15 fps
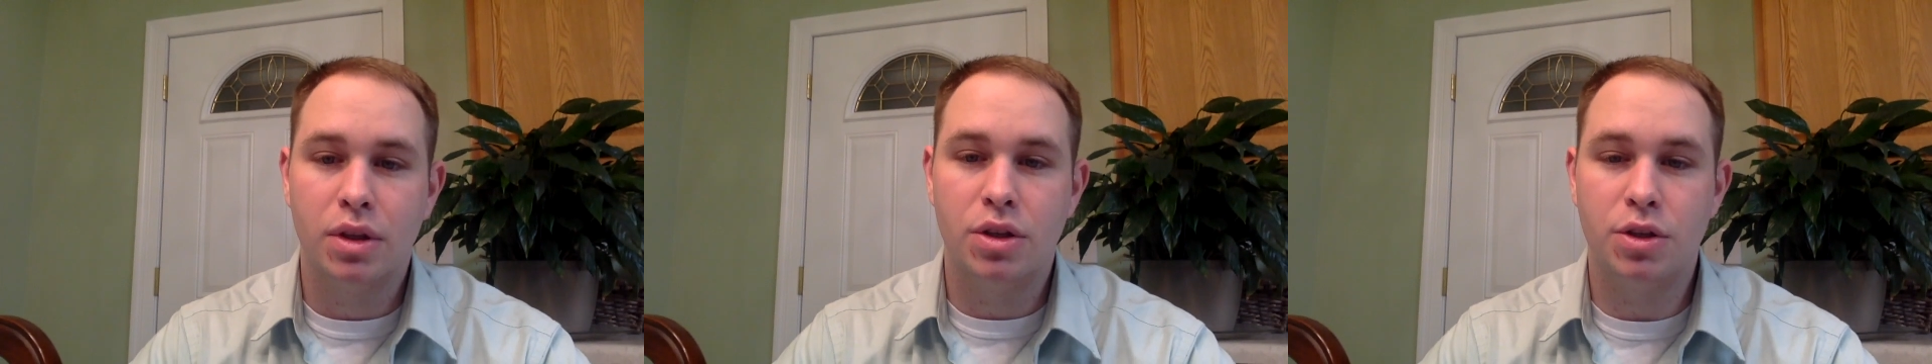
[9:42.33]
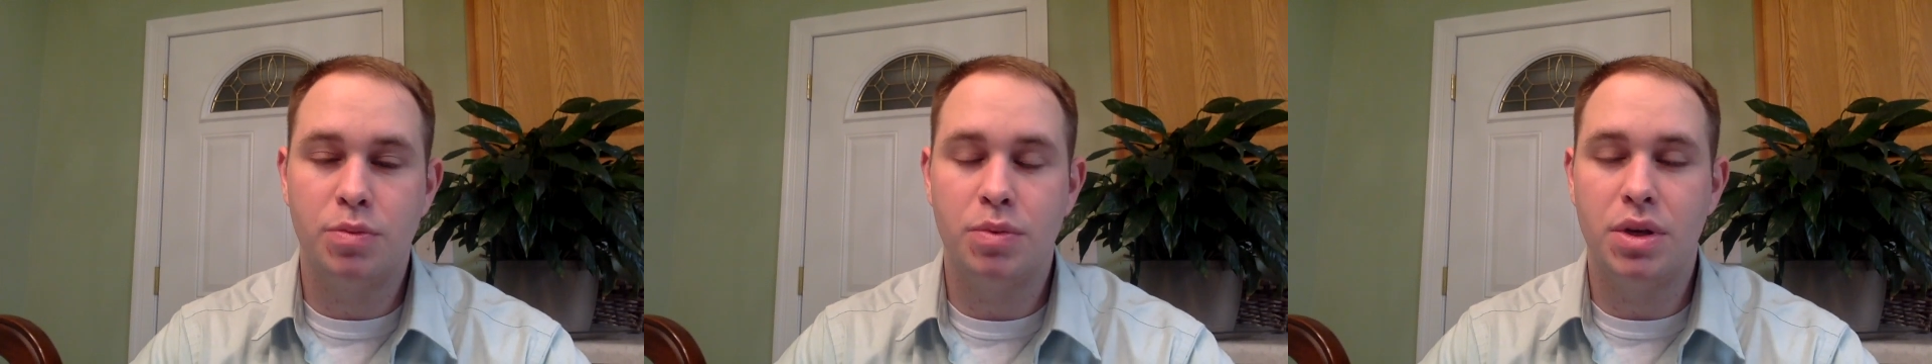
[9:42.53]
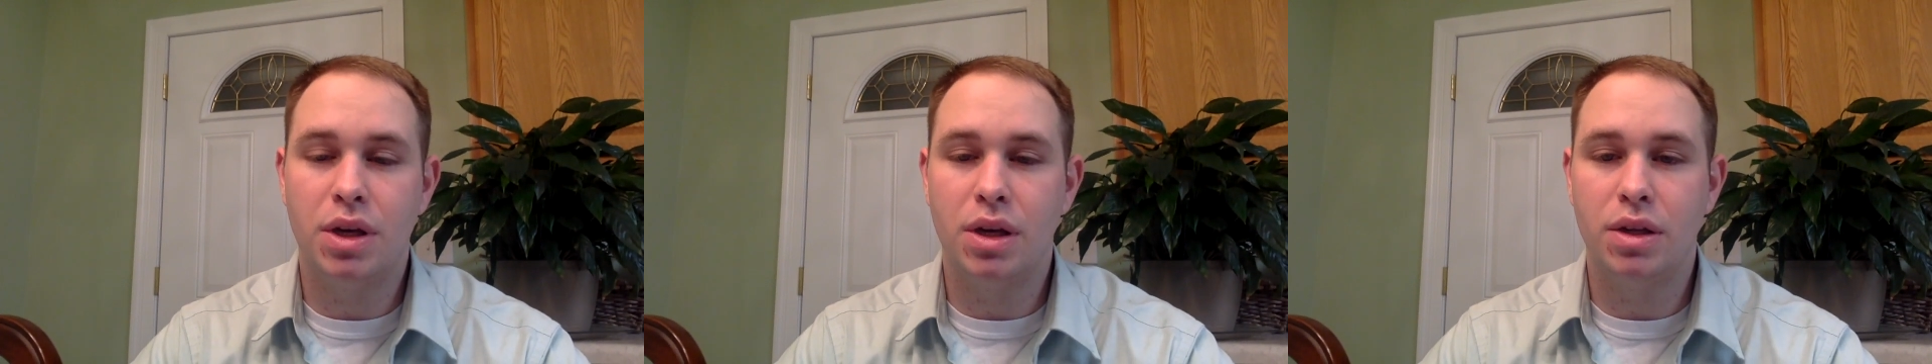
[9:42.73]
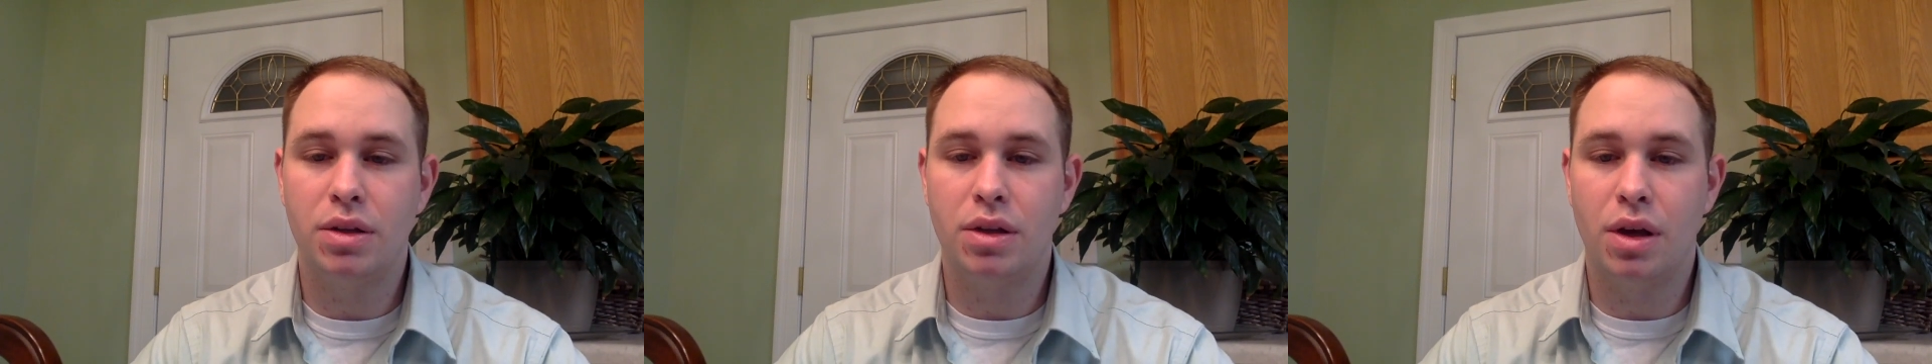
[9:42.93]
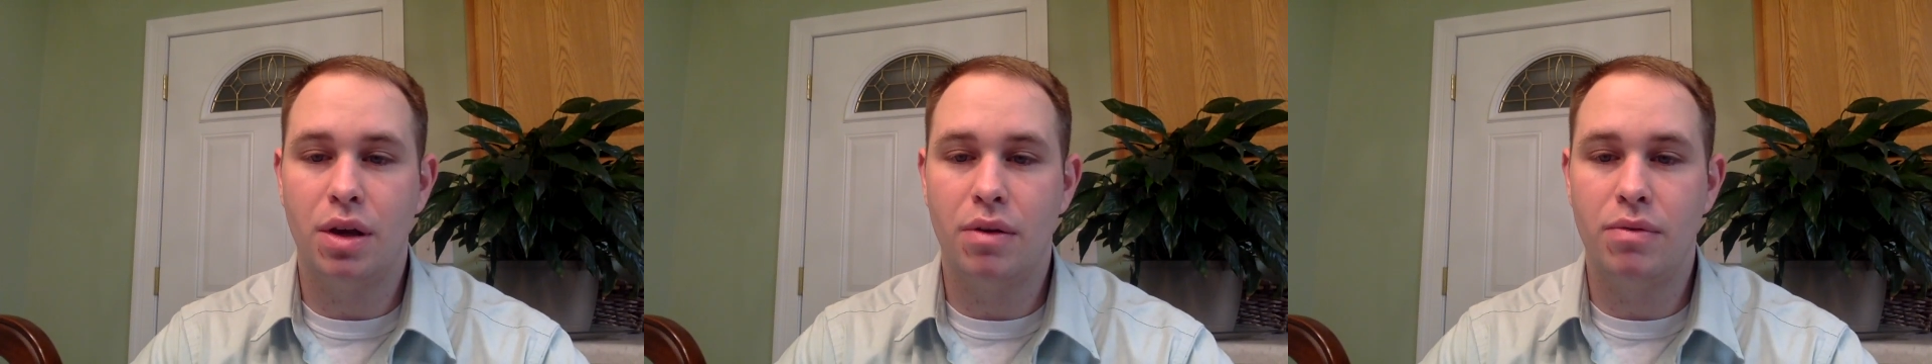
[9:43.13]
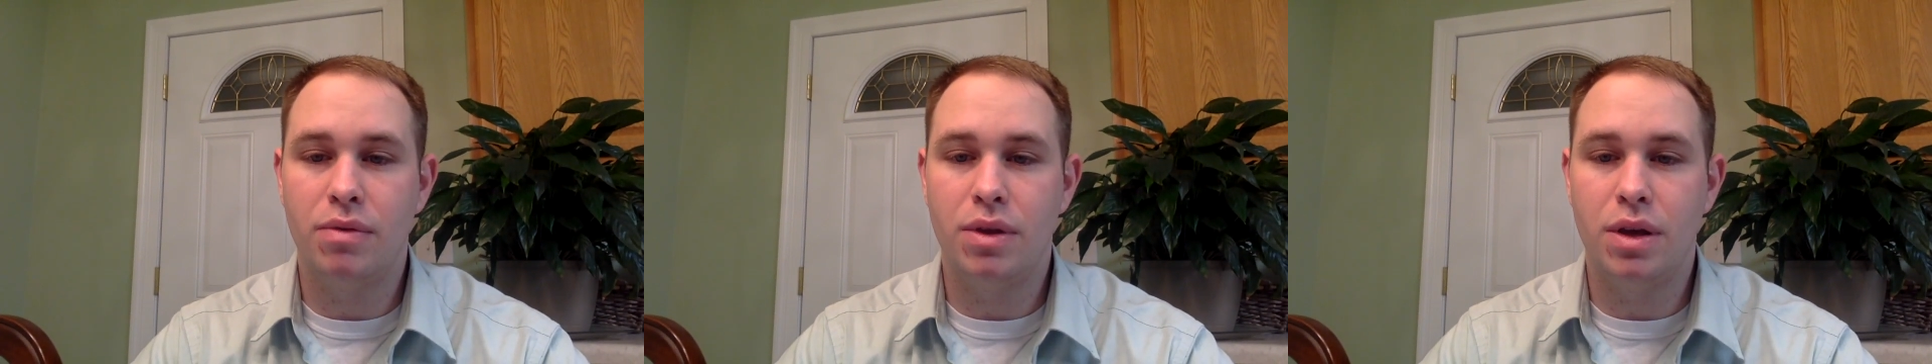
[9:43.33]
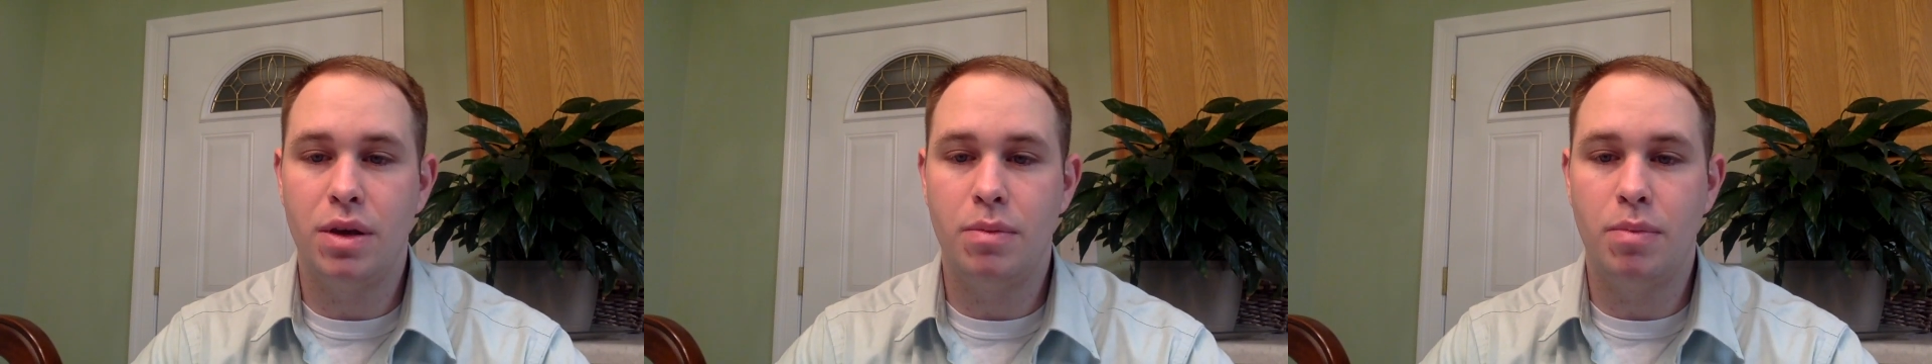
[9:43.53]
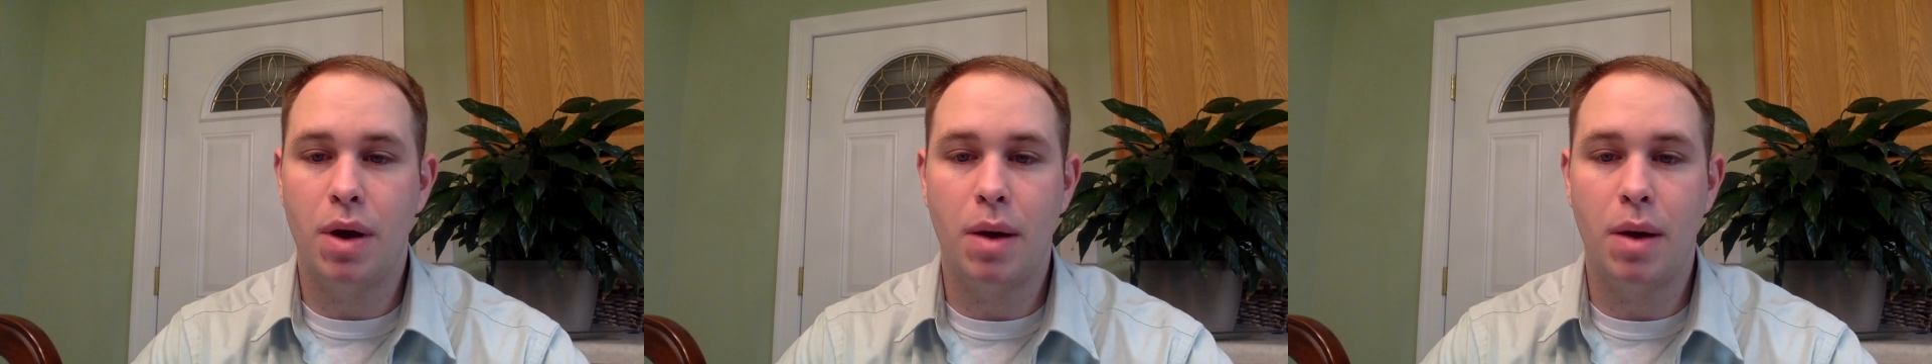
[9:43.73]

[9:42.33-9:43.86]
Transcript: just because of the